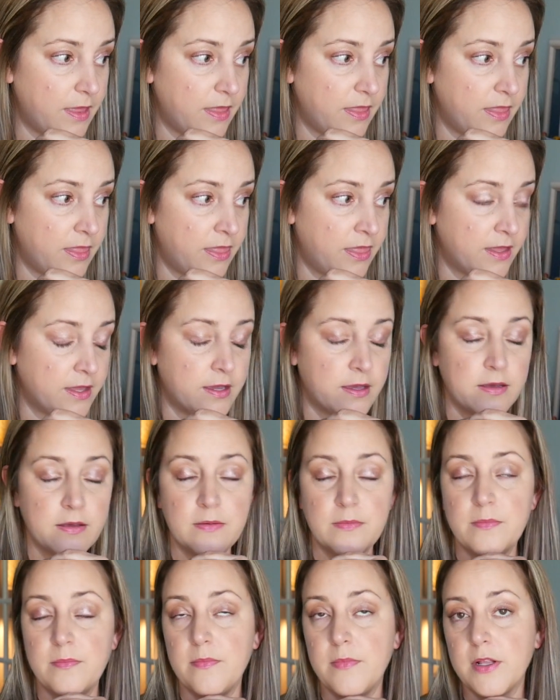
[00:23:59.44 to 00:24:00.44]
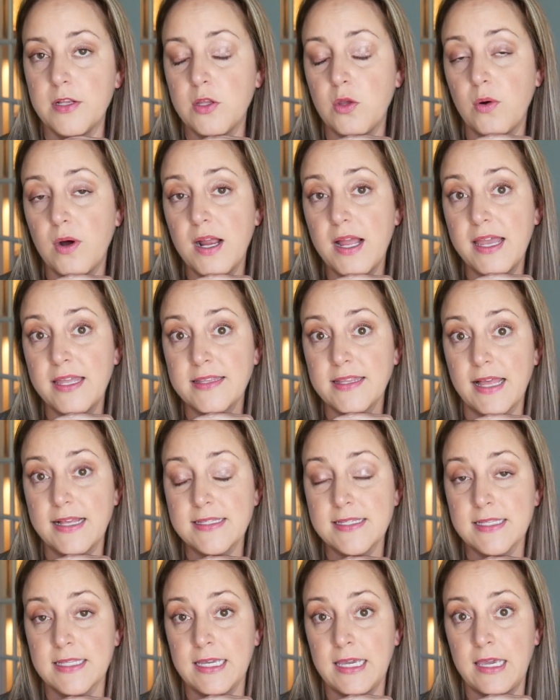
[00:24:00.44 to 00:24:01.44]
the Laura and
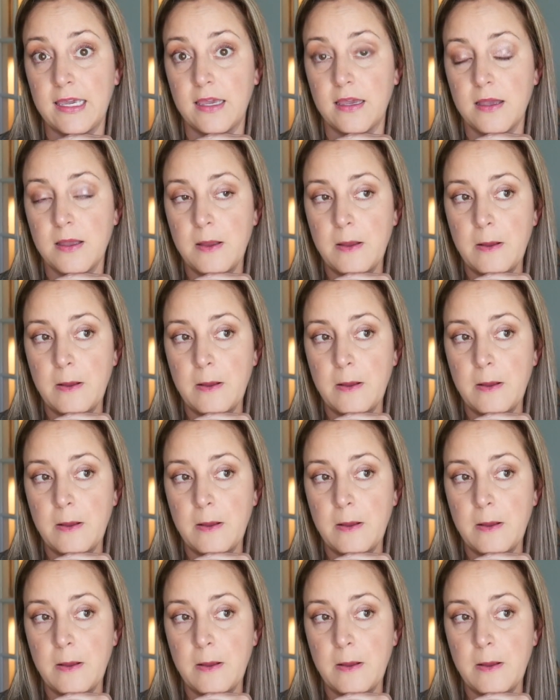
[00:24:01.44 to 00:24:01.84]
Leslie